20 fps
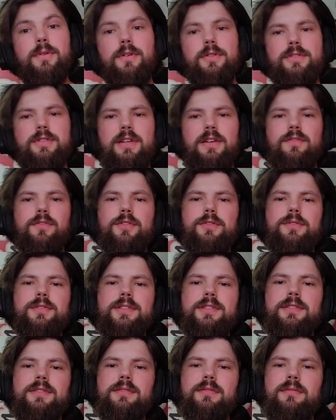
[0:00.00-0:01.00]
So we also have
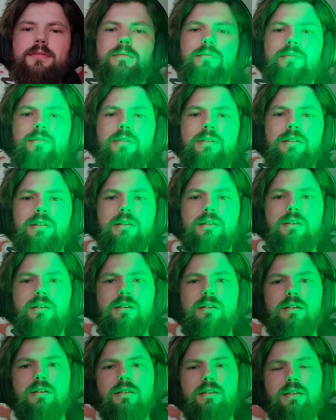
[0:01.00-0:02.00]
Luke's.
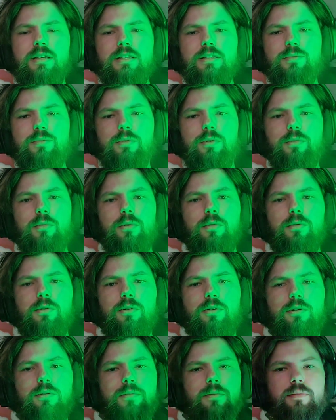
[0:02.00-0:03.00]
That's where we
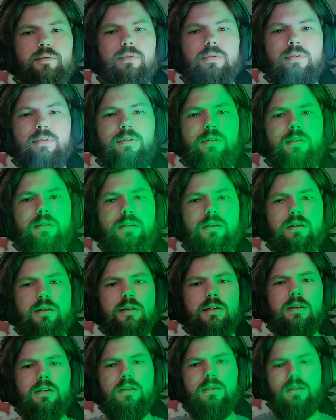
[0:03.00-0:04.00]
were.
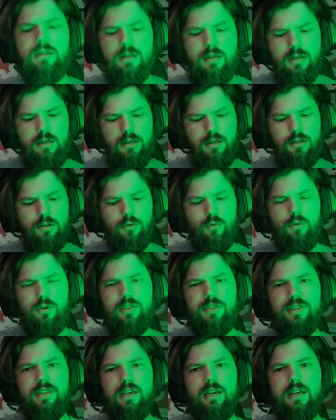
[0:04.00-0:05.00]
And the
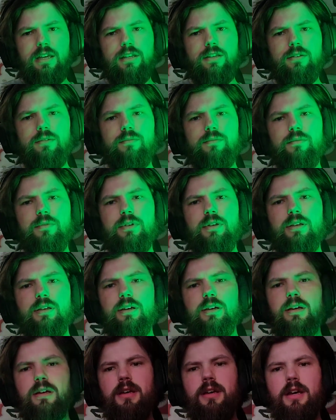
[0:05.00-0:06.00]
one thing
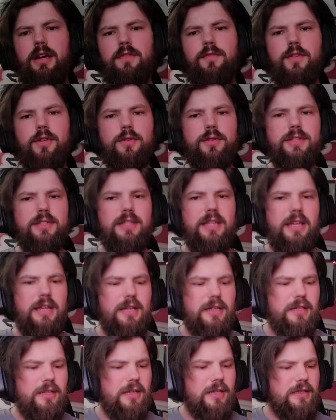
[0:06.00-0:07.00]
I've noticed that
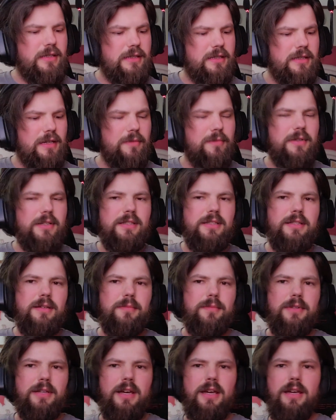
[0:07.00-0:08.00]
it does seem to
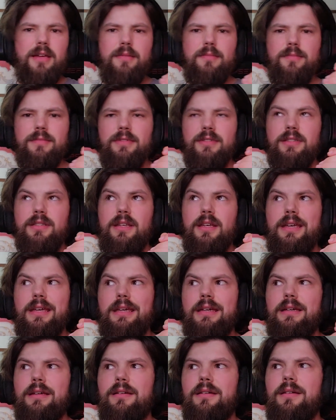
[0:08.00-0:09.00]
sometimes
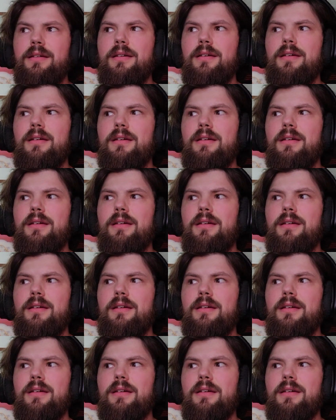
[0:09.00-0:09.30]
like